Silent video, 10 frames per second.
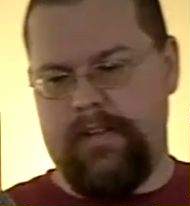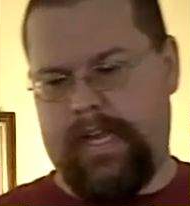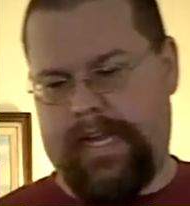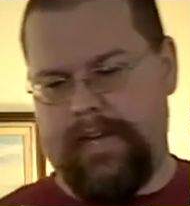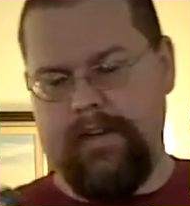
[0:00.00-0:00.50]

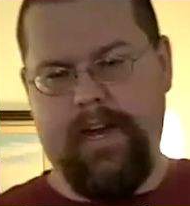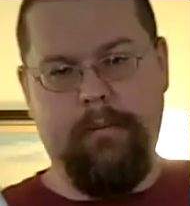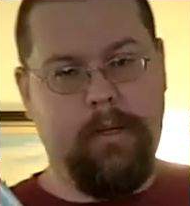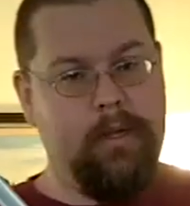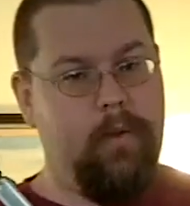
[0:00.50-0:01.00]
And I'm
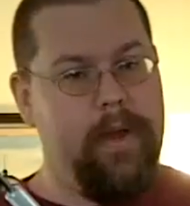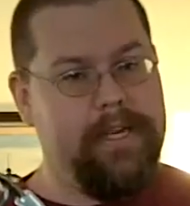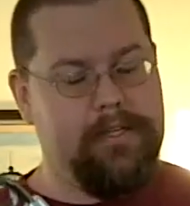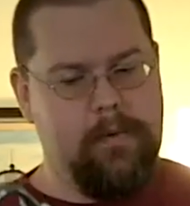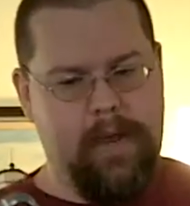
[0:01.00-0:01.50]
a little
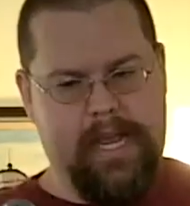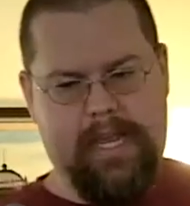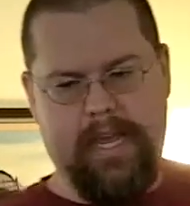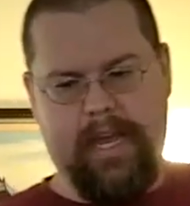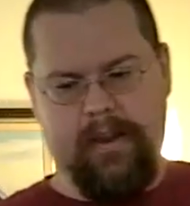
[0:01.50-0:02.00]
ways
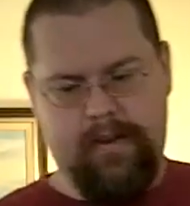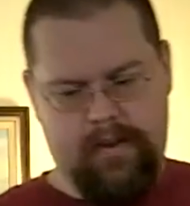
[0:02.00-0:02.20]
away yet.